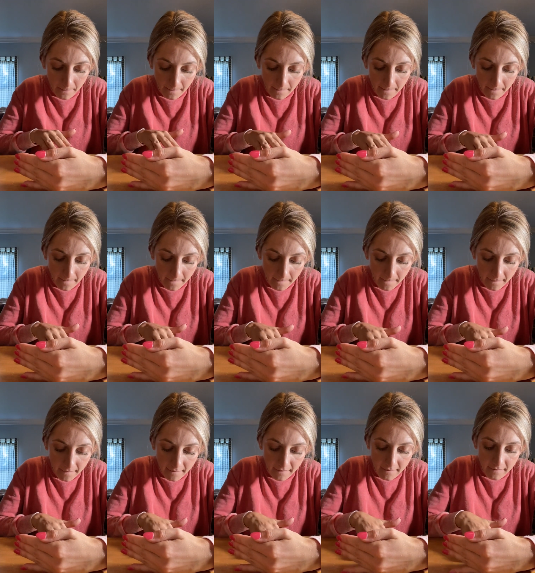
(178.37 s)

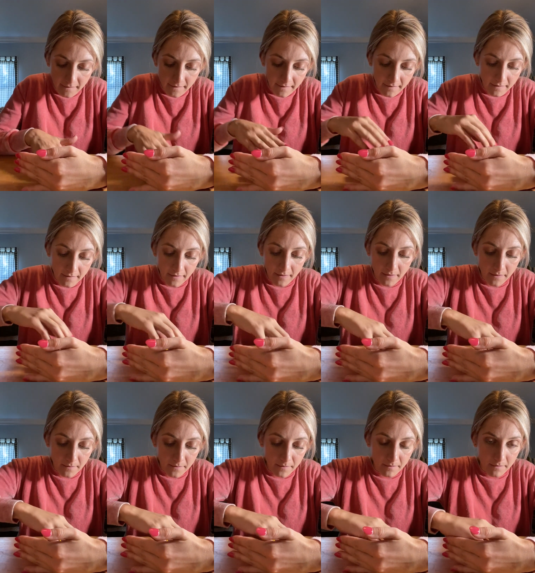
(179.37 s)

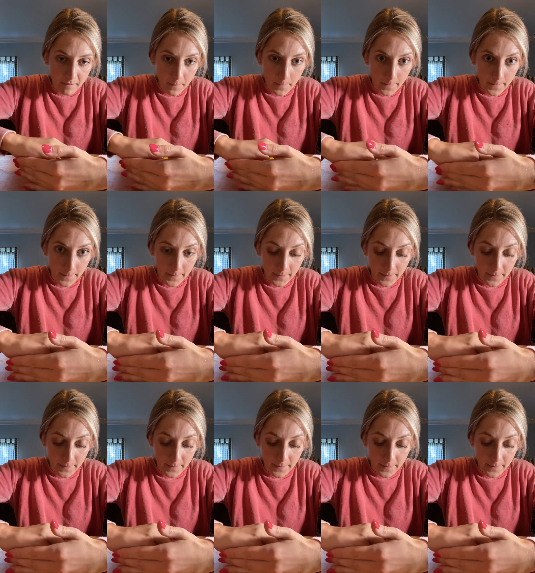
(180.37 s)
(silence)